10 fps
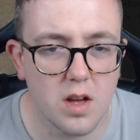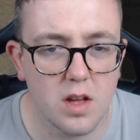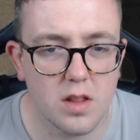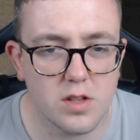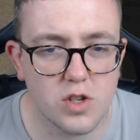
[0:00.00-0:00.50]

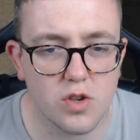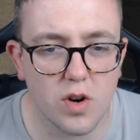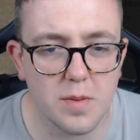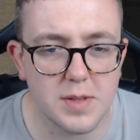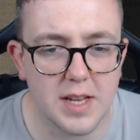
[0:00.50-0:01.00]
The
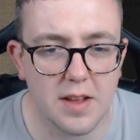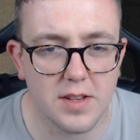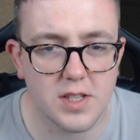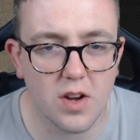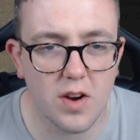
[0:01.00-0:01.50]
stripes down
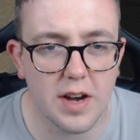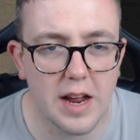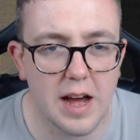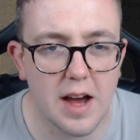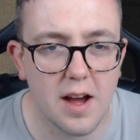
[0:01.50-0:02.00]
the side
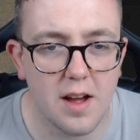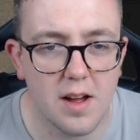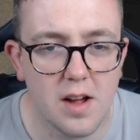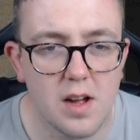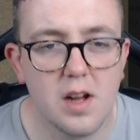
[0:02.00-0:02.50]
here.
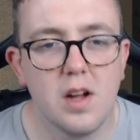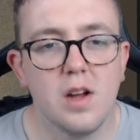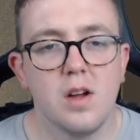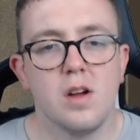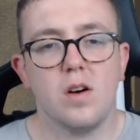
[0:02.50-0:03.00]

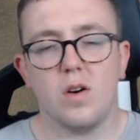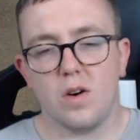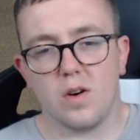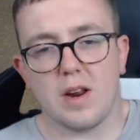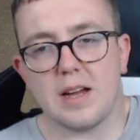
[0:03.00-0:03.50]

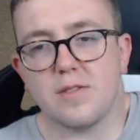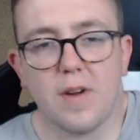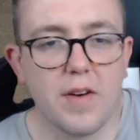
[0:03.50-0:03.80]
Oh, that is very